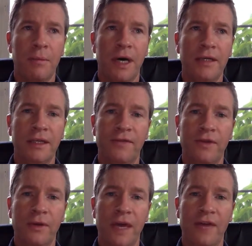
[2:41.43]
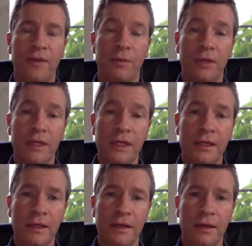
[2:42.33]
but if you have a
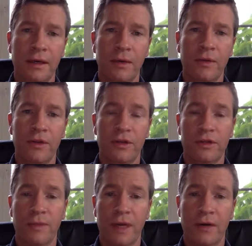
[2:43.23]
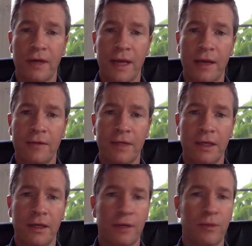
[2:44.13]
bleed within your spinal canal, it
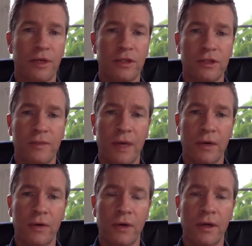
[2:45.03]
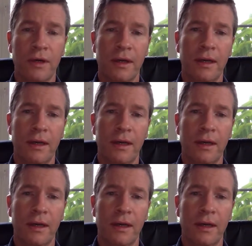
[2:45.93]
can compress your spinal cord,